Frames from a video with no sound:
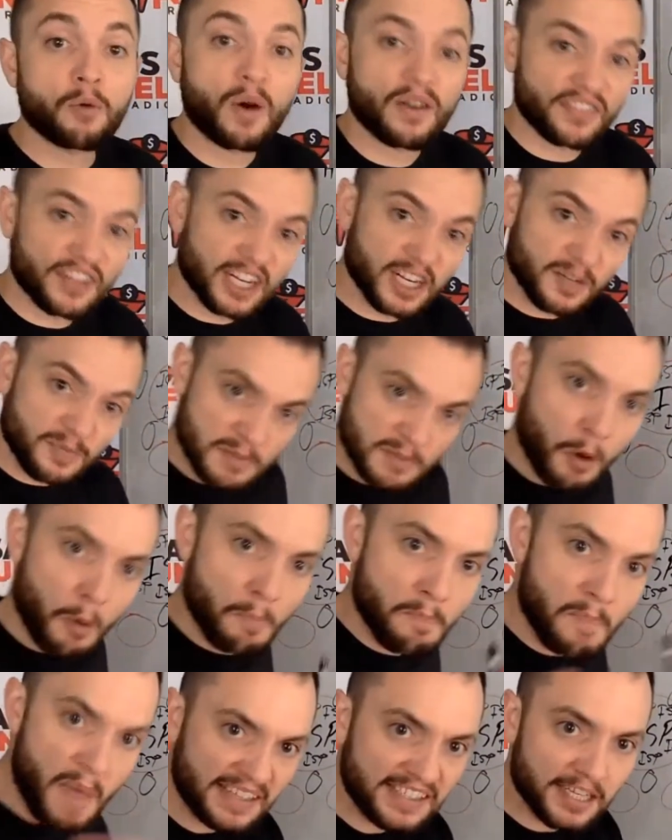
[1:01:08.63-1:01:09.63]
I want there to be
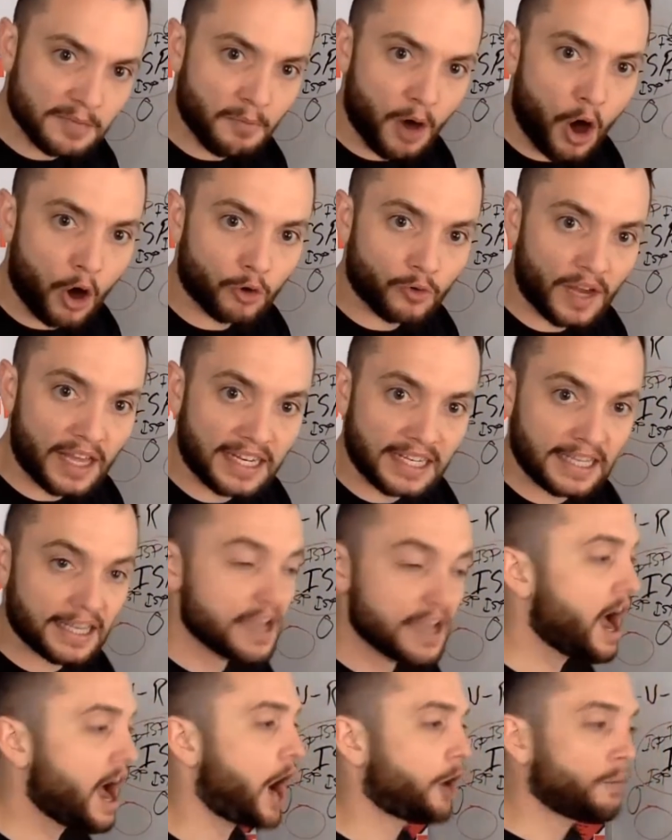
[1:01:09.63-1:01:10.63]
momentum
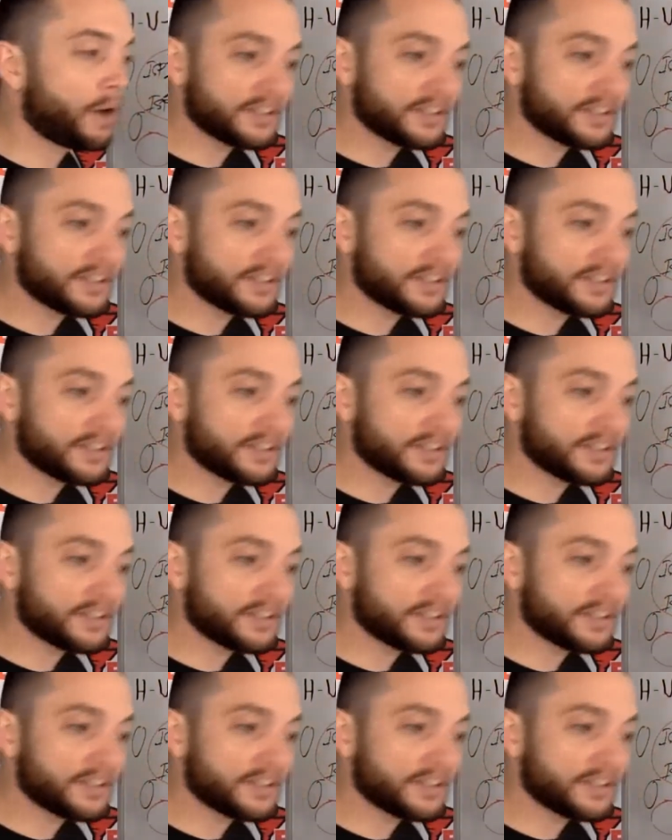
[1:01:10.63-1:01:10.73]
already.